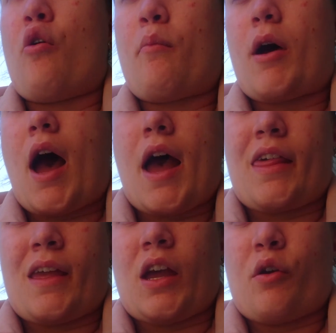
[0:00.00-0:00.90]
But I
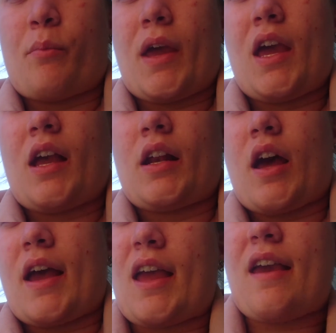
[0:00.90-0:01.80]
think being
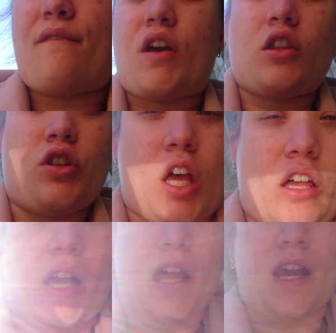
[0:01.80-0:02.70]
naive and young and